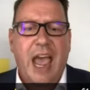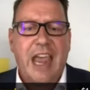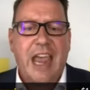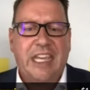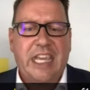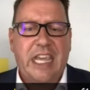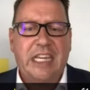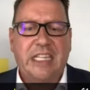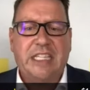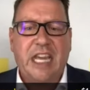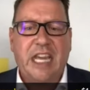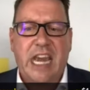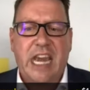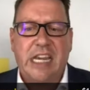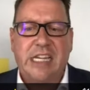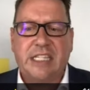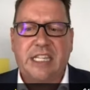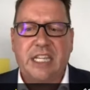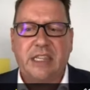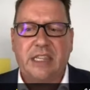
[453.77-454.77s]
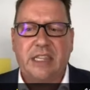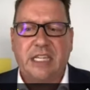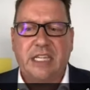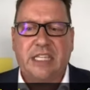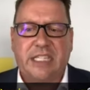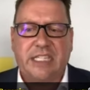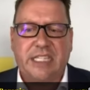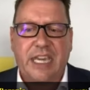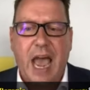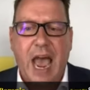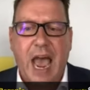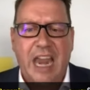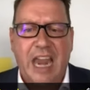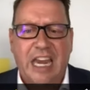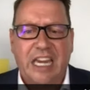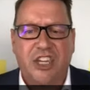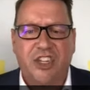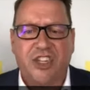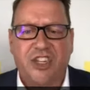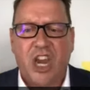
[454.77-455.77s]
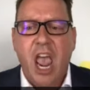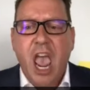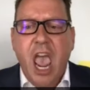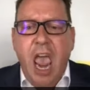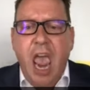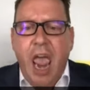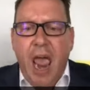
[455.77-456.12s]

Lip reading: taking 10s at this stage.